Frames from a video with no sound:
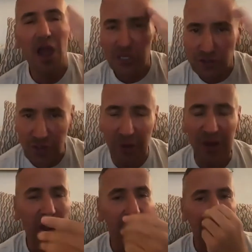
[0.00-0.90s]
straight away,
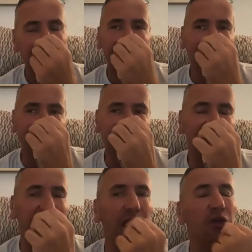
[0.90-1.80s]
instead of just
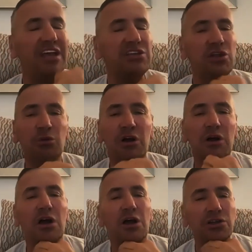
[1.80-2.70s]
thinking, okay, you know
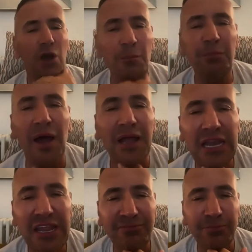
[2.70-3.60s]
what? Go and buy a
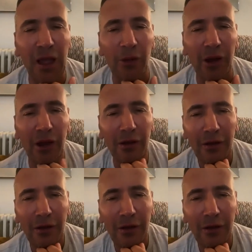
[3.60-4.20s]
leaf blower.